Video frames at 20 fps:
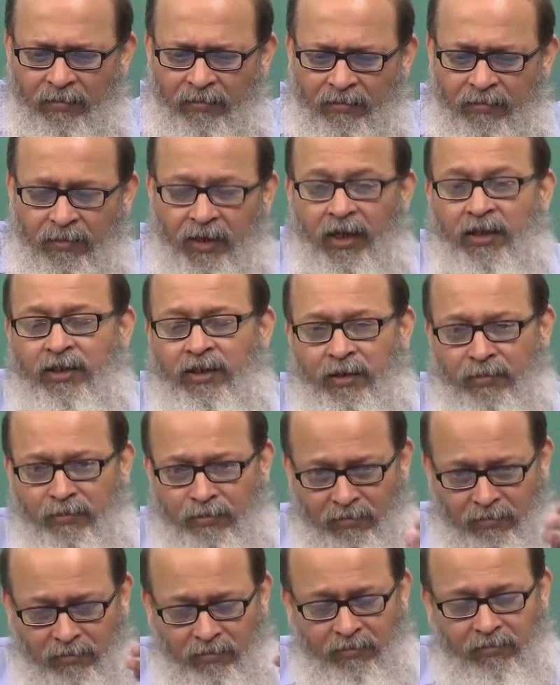like
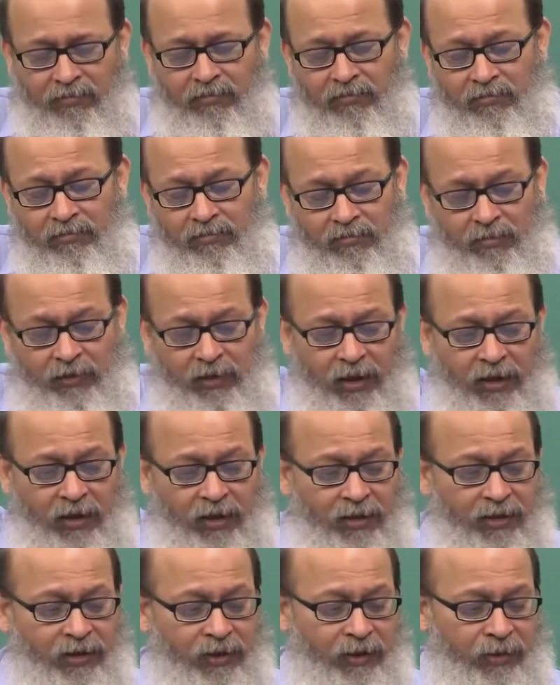some
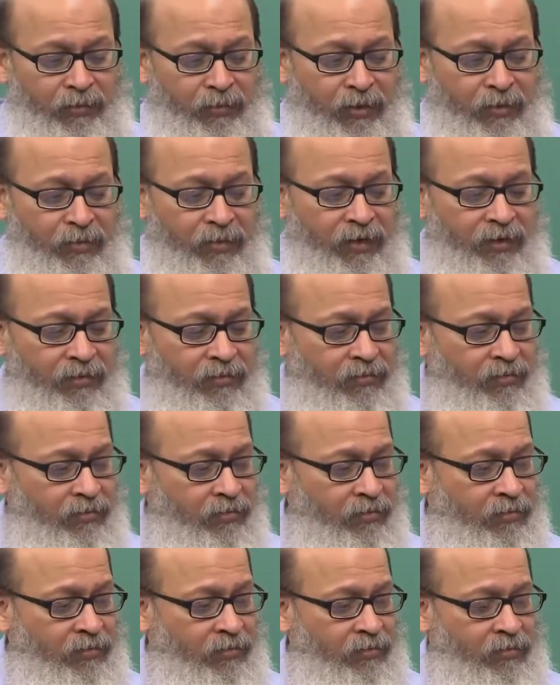terrorists maybe,
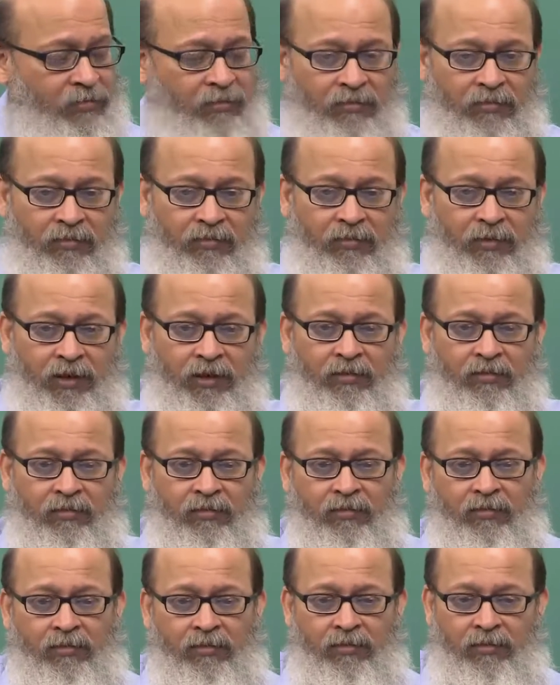that
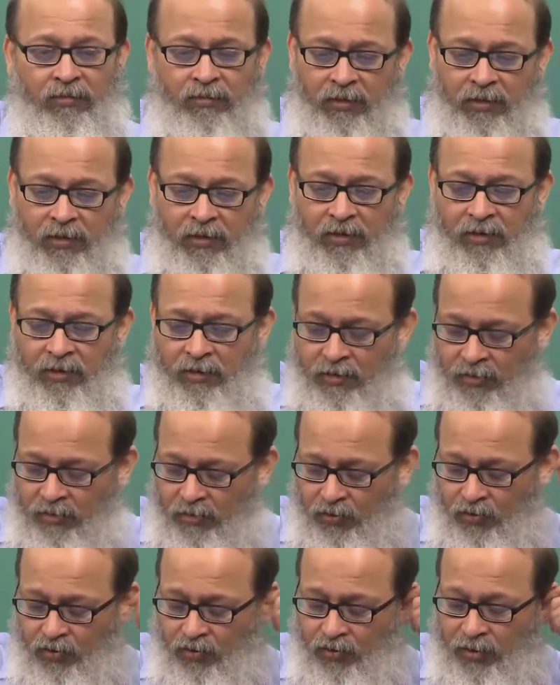the
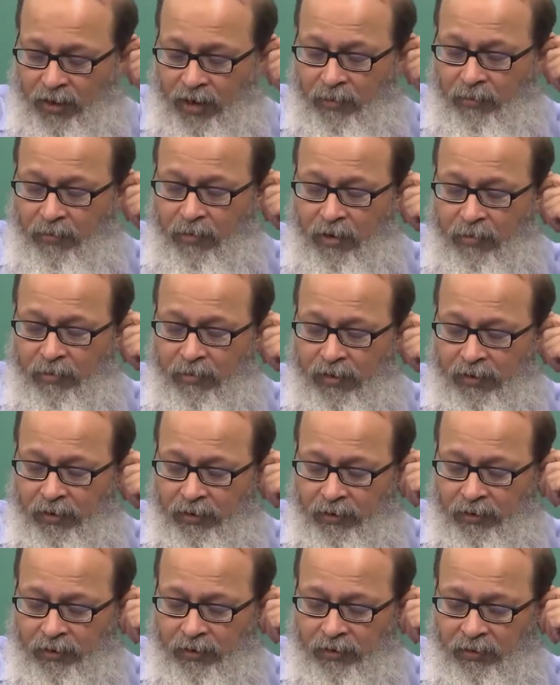suicide
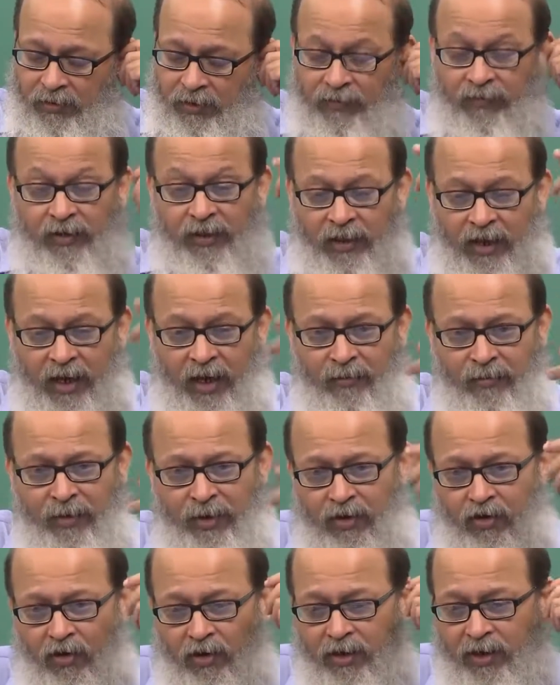bombers, even they have been
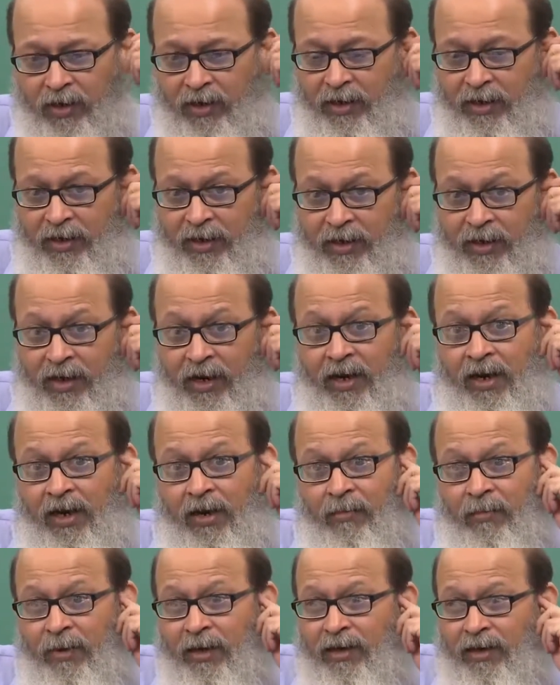indoctrinated,
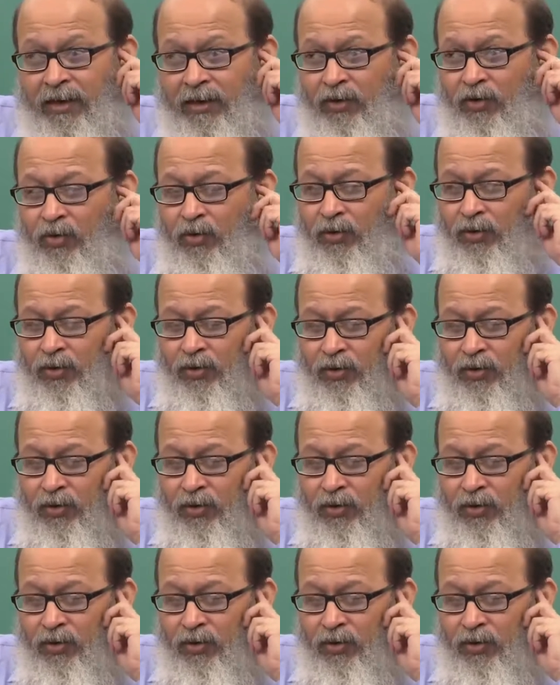but to